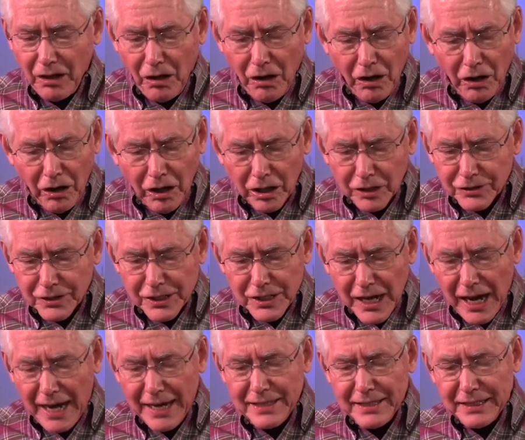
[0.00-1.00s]
all
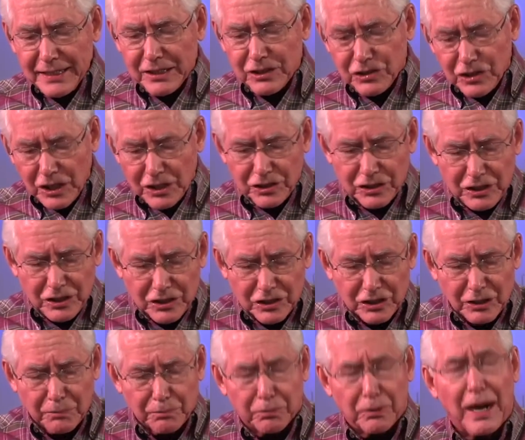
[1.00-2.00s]
deny the
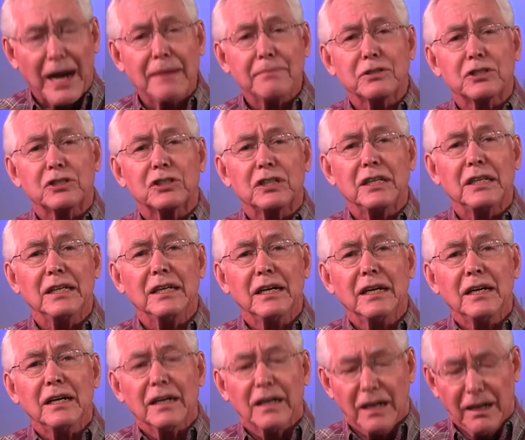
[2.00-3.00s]
existence and primacy
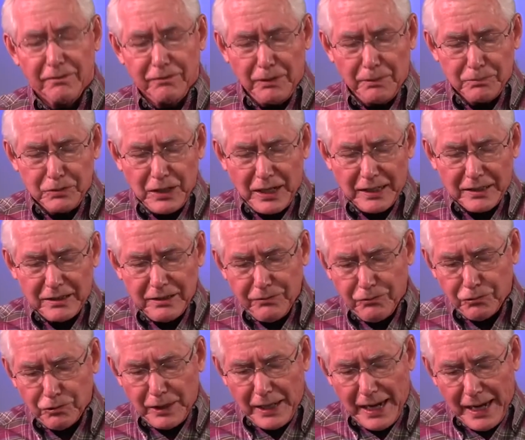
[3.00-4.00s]
of
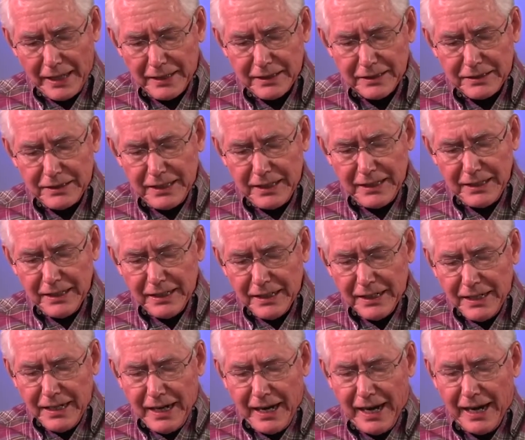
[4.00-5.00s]
objective reality,
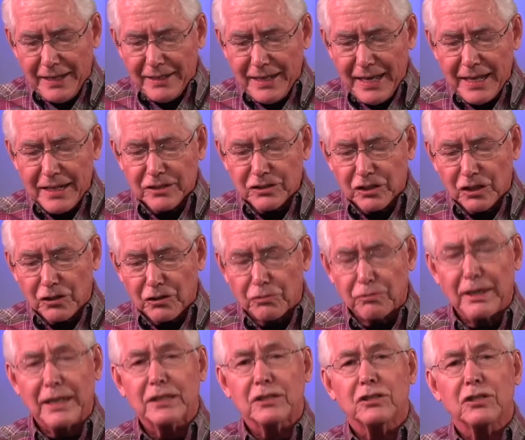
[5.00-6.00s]
and that is a
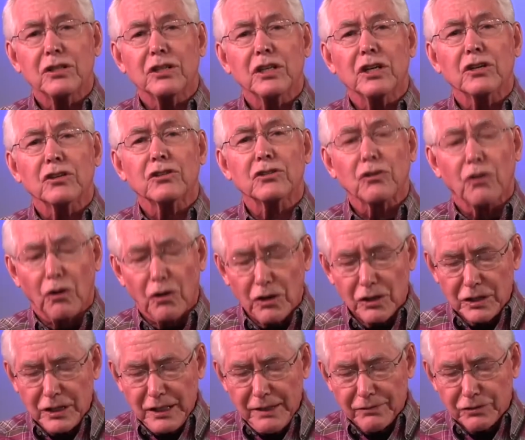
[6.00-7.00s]
threat to the
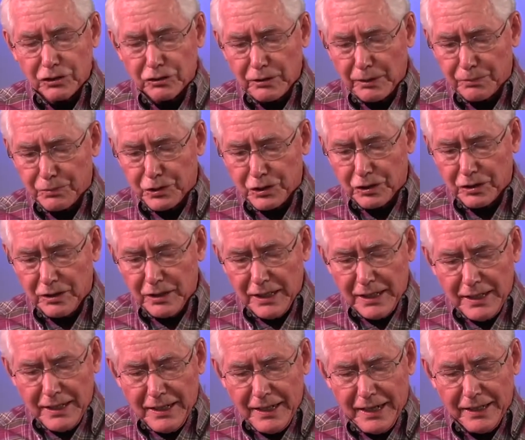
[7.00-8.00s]
authority of Scripture
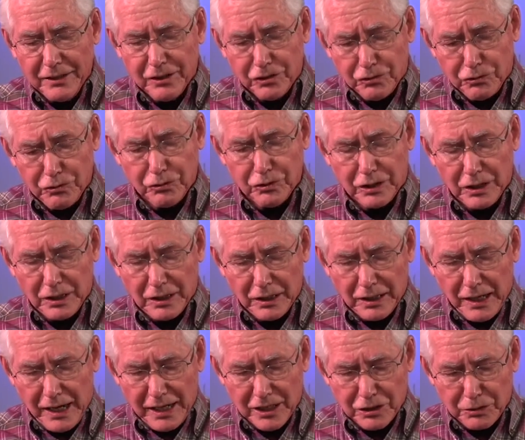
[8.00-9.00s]
and the truth of the
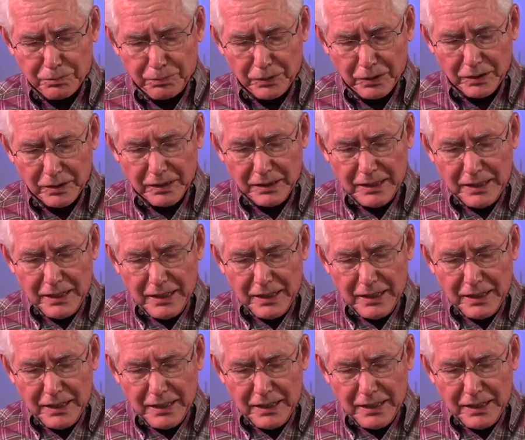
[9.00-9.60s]
gospel.